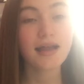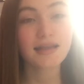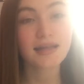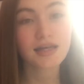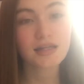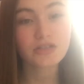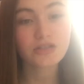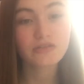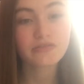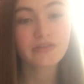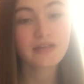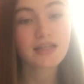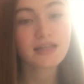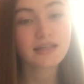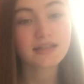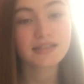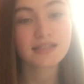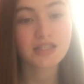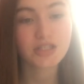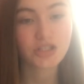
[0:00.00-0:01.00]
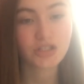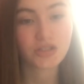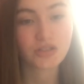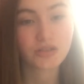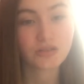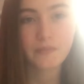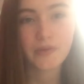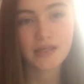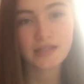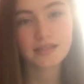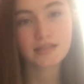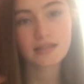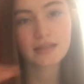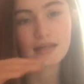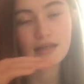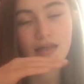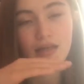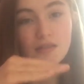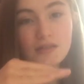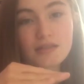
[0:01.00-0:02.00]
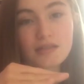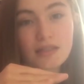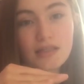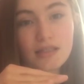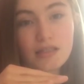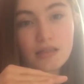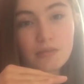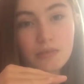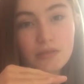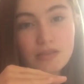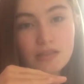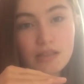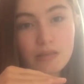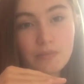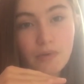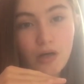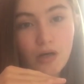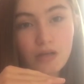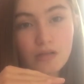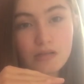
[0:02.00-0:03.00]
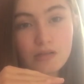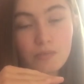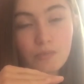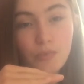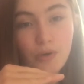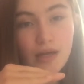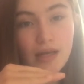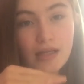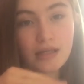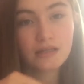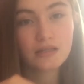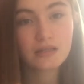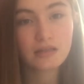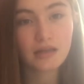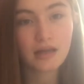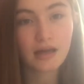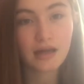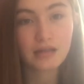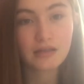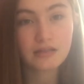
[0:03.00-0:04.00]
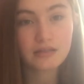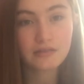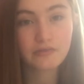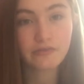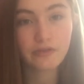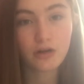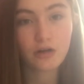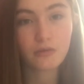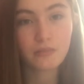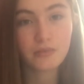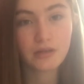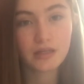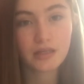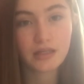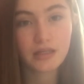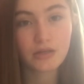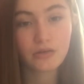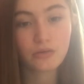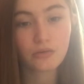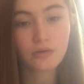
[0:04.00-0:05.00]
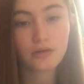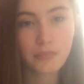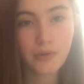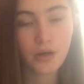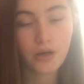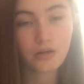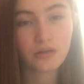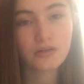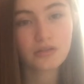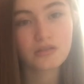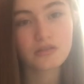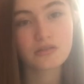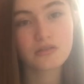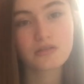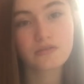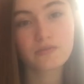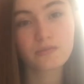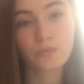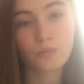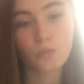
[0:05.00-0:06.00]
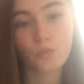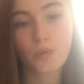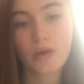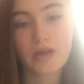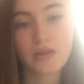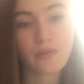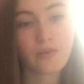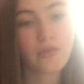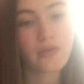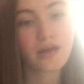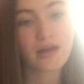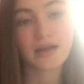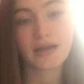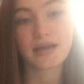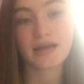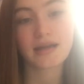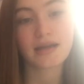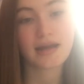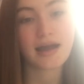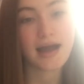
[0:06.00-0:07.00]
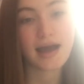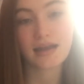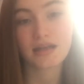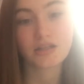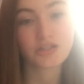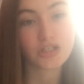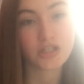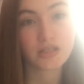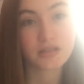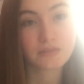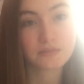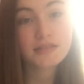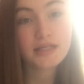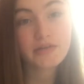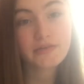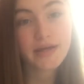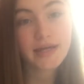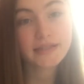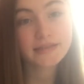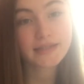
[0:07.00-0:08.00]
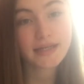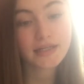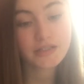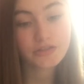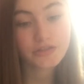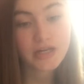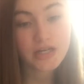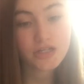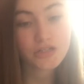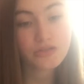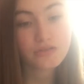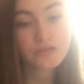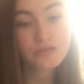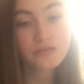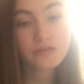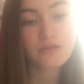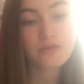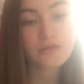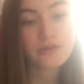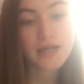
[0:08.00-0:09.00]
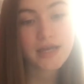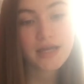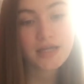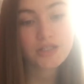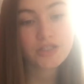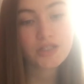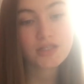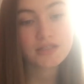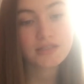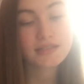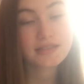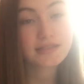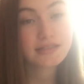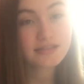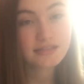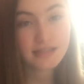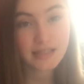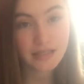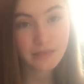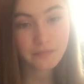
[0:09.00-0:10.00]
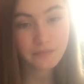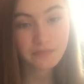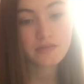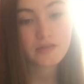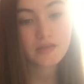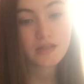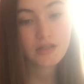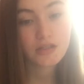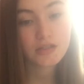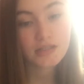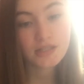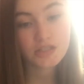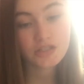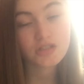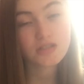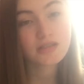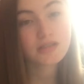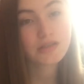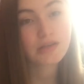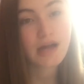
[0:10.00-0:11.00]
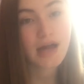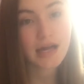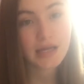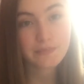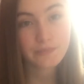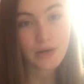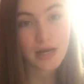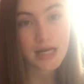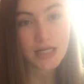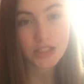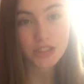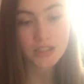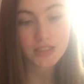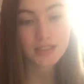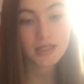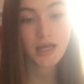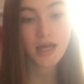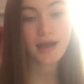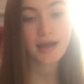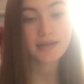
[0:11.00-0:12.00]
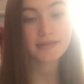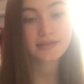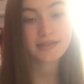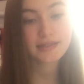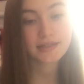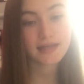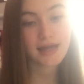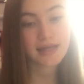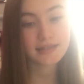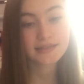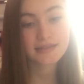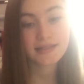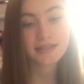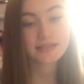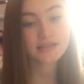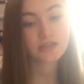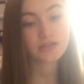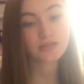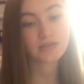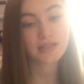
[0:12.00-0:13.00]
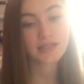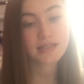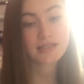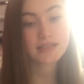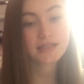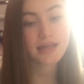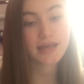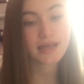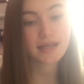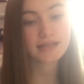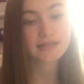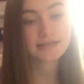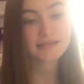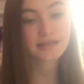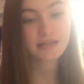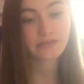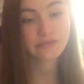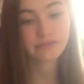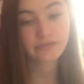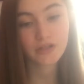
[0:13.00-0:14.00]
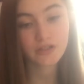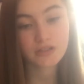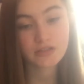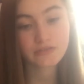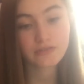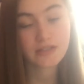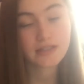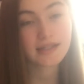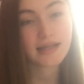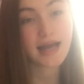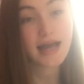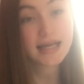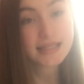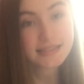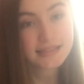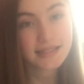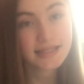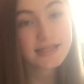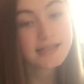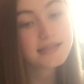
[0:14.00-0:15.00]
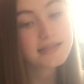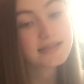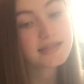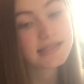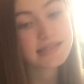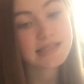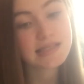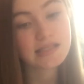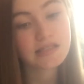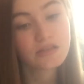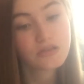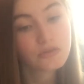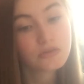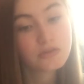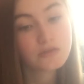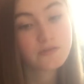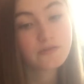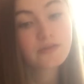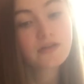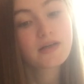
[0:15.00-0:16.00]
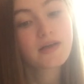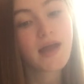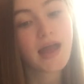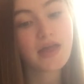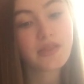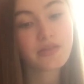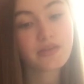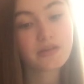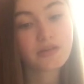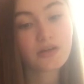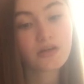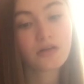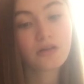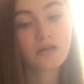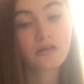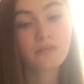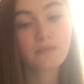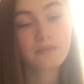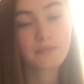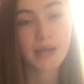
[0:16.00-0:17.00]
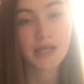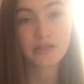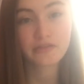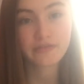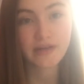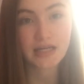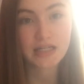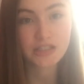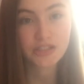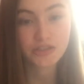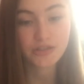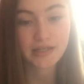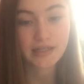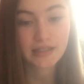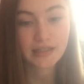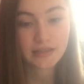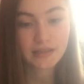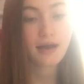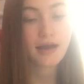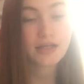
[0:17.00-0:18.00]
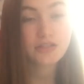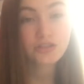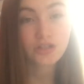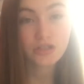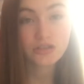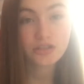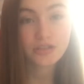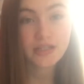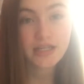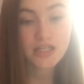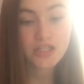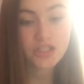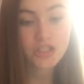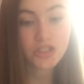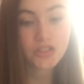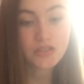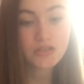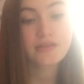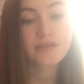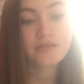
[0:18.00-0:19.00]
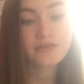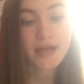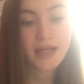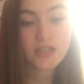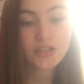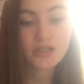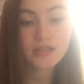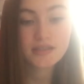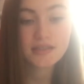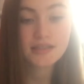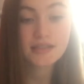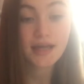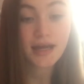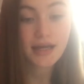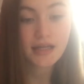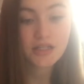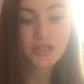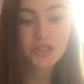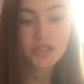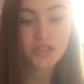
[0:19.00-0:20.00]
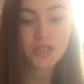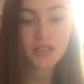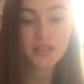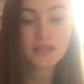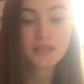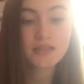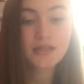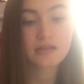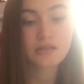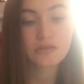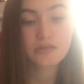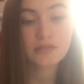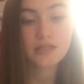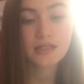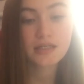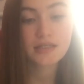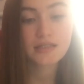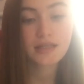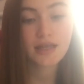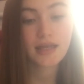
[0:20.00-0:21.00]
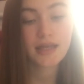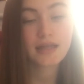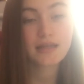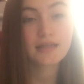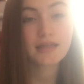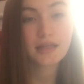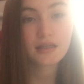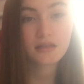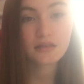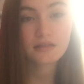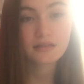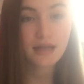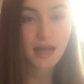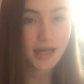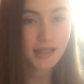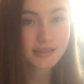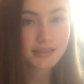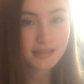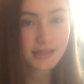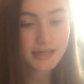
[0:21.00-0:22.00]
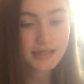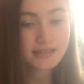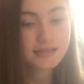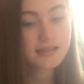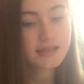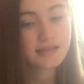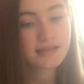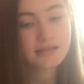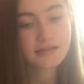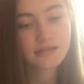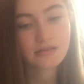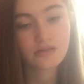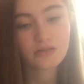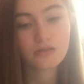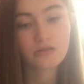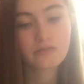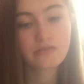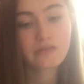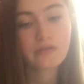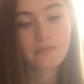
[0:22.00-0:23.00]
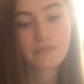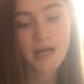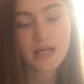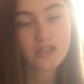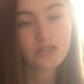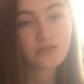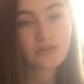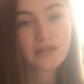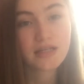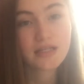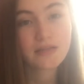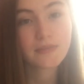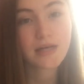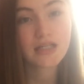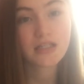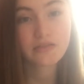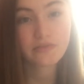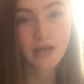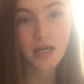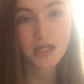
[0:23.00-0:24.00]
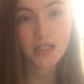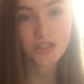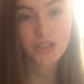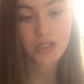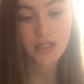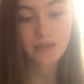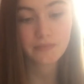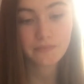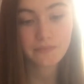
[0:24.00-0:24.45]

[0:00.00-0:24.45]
Electrophilic addition. Basically, C-double-C bonds break and form a new bond with a halogen. Direct hydration. The reagent is steam. The conditions are high pressure, and the catalyst you need is a phosphoric acid. This is used for ethanol manufacturing. Hydrogenation. The reagent is hydrogen, and you need a nickel catalyst, and this is used for margarine manufacture.